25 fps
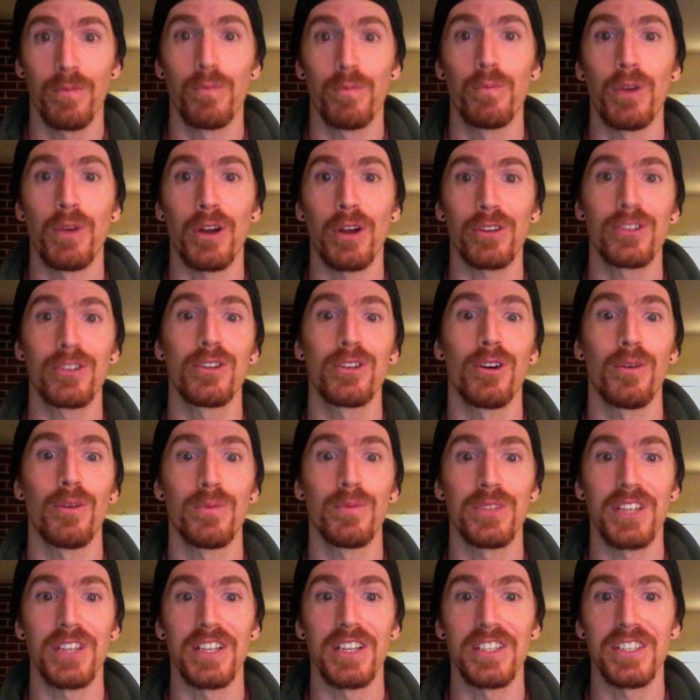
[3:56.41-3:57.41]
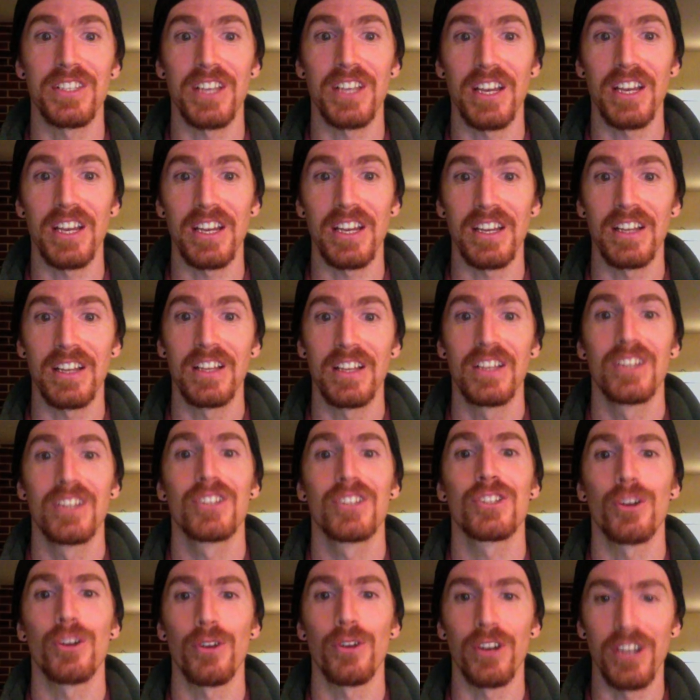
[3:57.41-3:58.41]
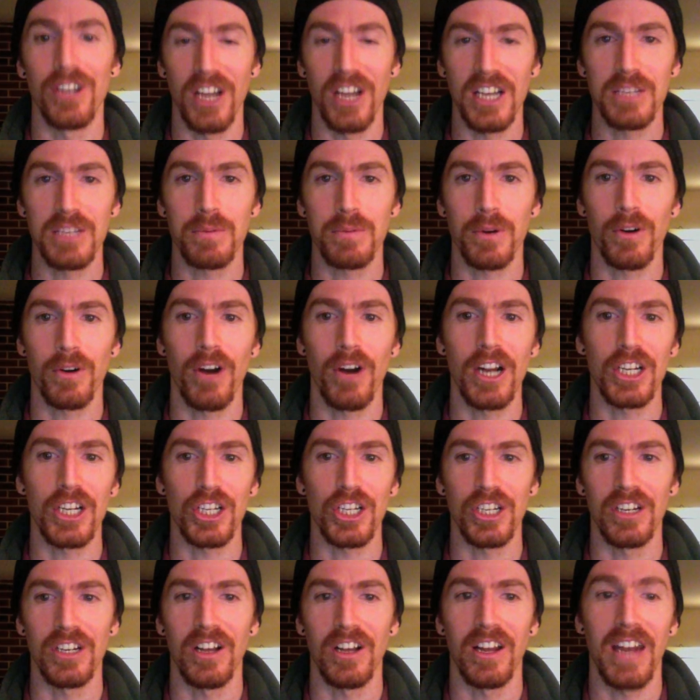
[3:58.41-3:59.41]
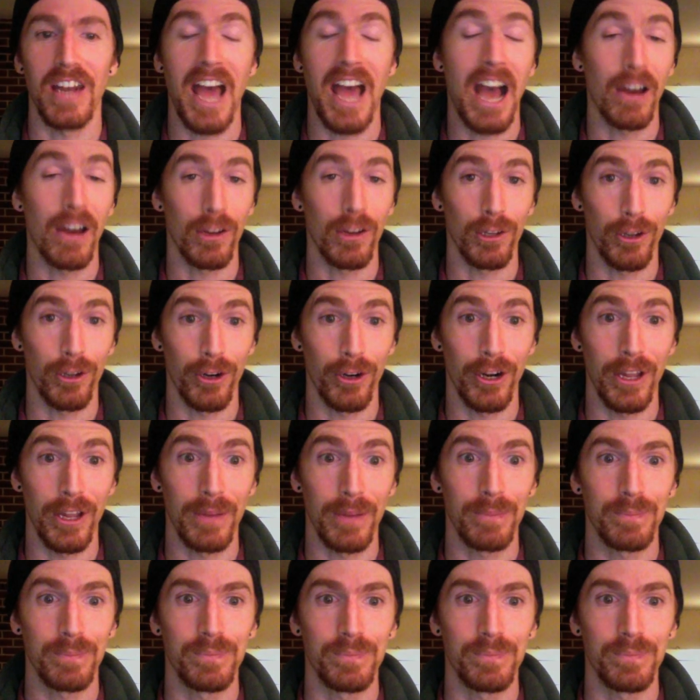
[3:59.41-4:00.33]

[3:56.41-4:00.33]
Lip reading: Berthiaume sensei showed a nice progression on how to learn it.